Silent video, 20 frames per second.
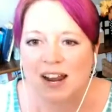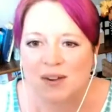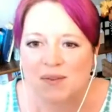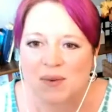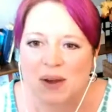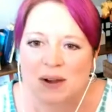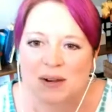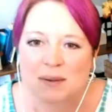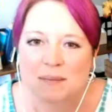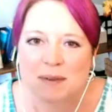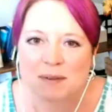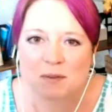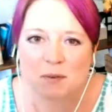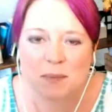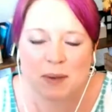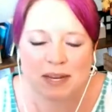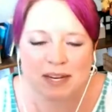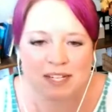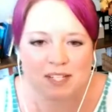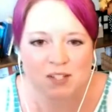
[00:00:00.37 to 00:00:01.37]
All right,
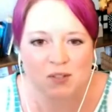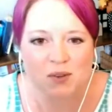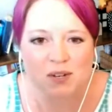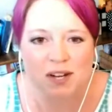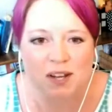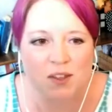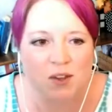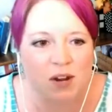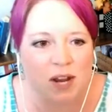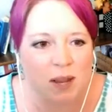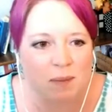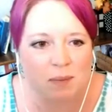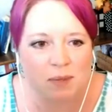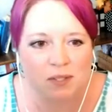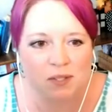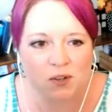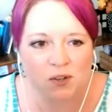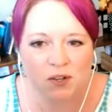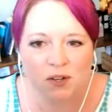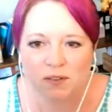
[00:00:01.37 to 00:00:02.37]
welcome everybody to another
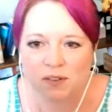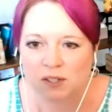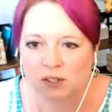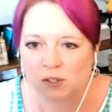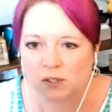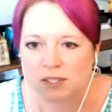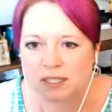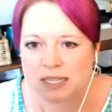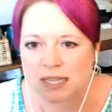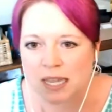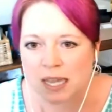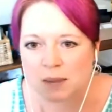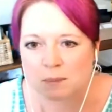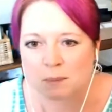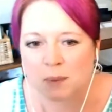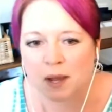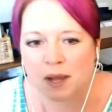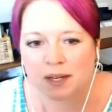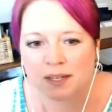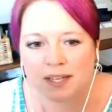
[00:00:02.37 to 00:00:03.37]
episode of the Lose the
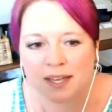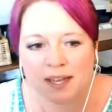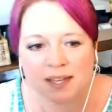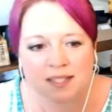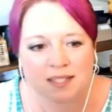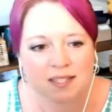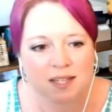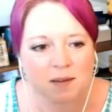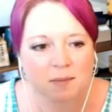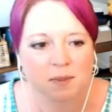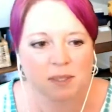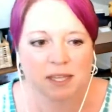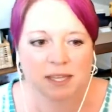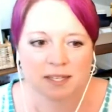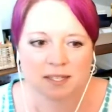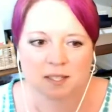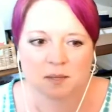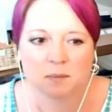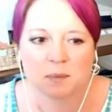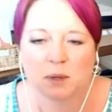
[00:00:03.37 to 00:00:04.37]
Cape podcast. I'm
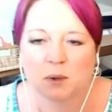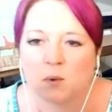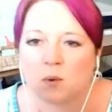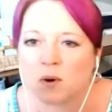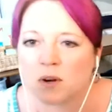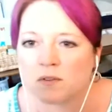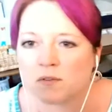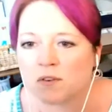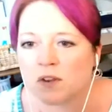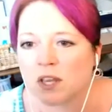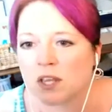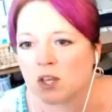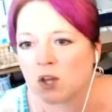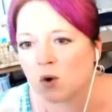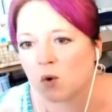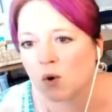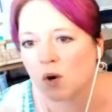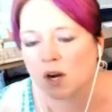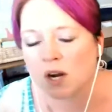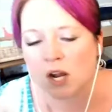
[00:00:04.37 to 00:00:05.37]
Alexa Bigworth,
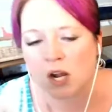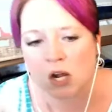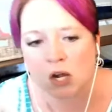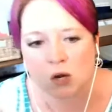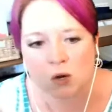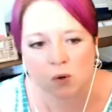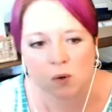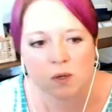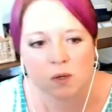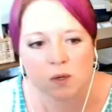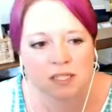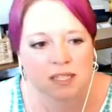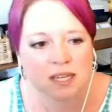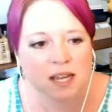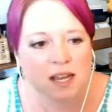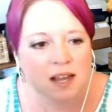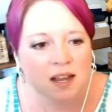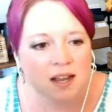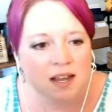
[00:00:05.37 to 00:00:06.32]
your host.